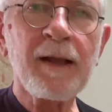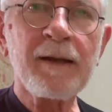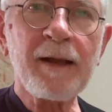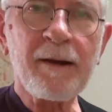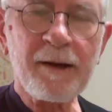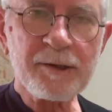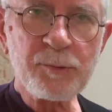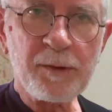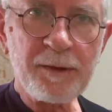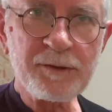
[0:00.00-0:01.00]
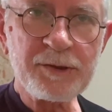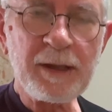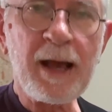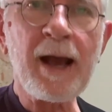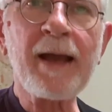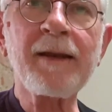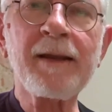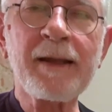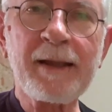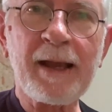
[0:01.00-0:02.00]
Now here's where the slide,
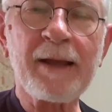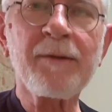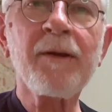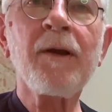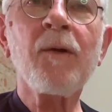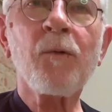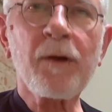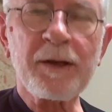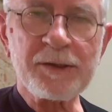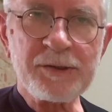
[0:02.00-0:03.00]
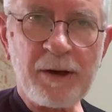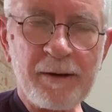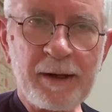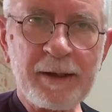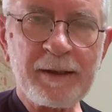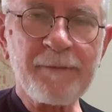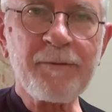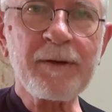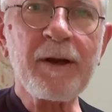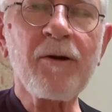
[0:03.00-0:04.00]
and again, we're going to start on a
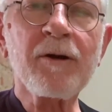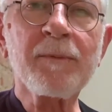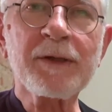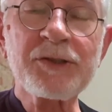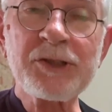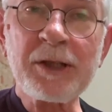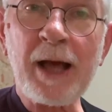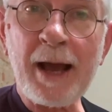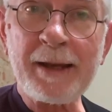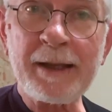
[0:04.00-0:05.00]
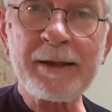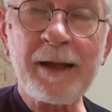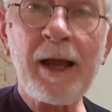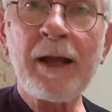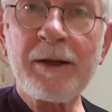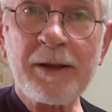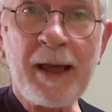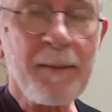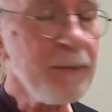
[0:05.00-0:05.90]
different note, but slide in to that